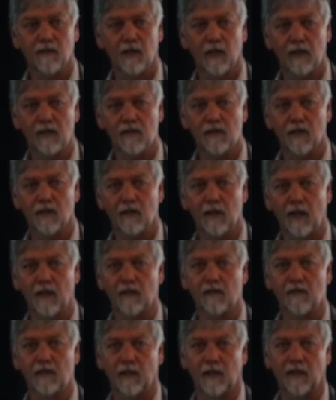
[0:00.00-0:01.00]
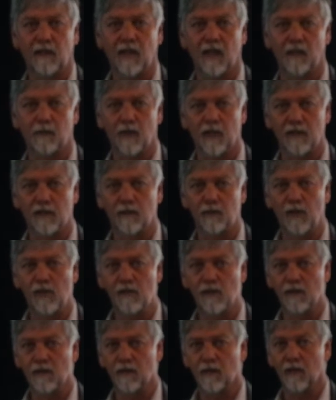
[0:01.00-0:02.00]
And so that certainly came amongst the
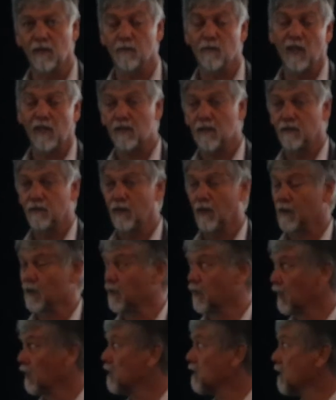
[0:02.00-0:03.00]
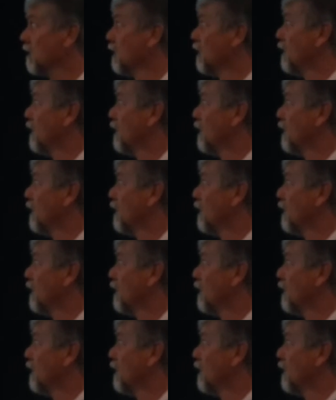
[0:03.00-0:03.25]
pigeons there, amongst a few other things.